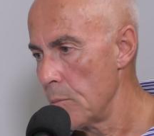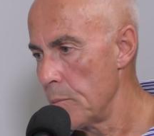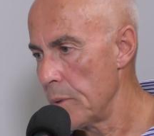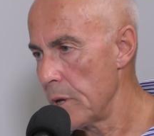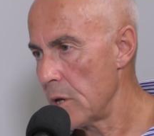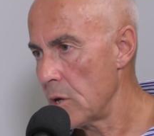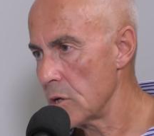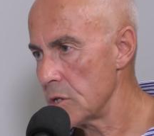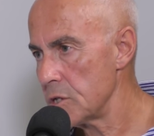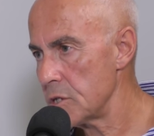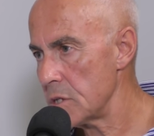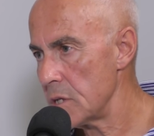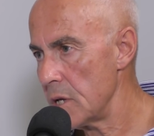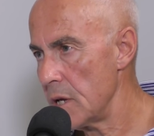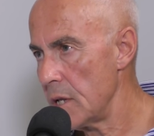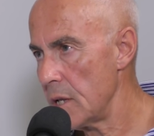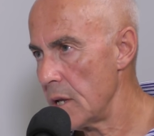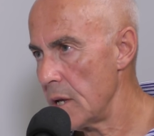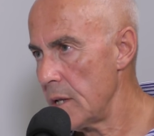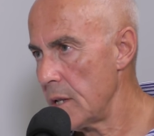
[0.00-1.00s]
because
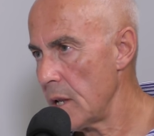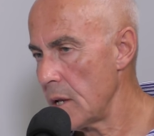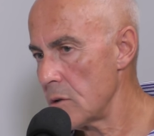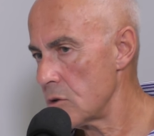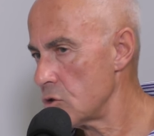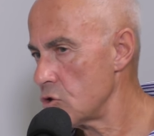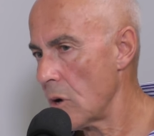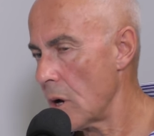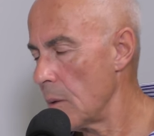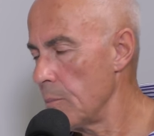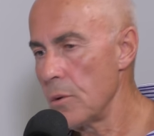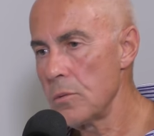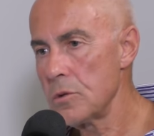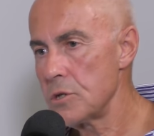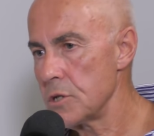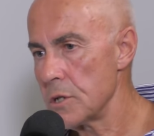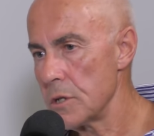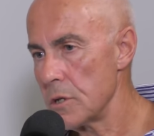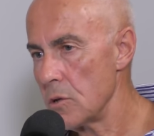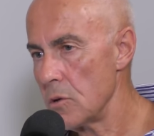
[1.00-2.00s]
he, he didn't try to
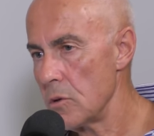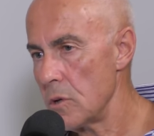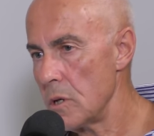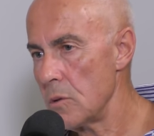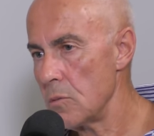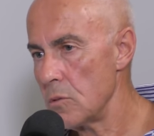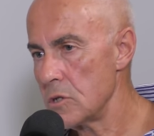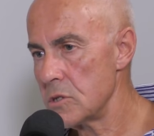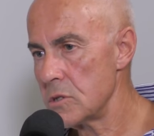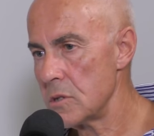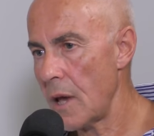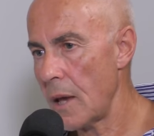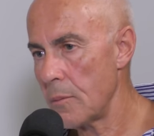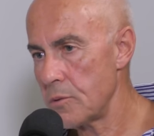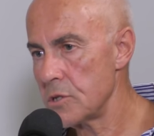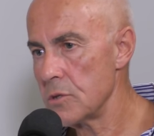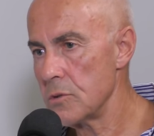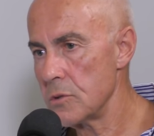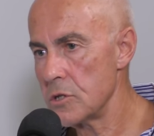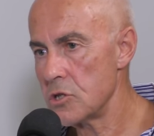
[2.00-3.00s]
bullshit you. It was
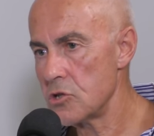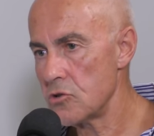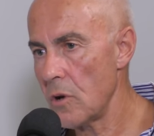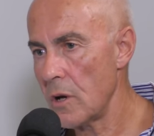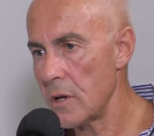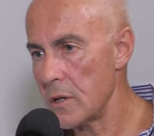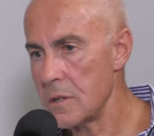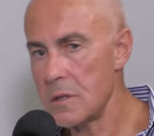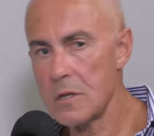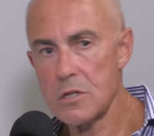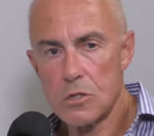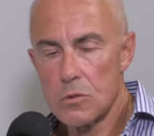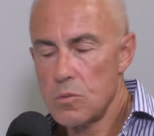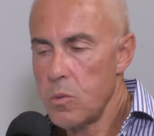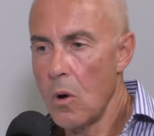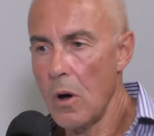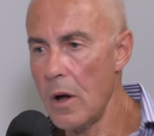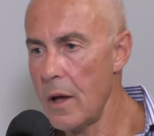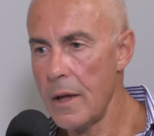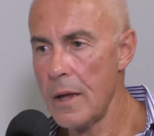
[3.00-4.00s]
absolutely straight. This is
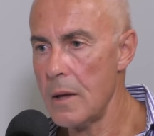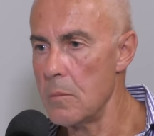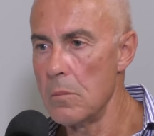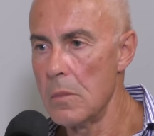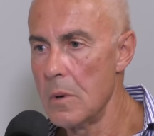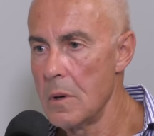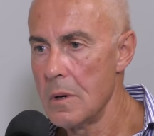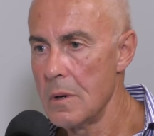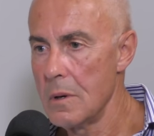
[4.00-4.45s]
what I am.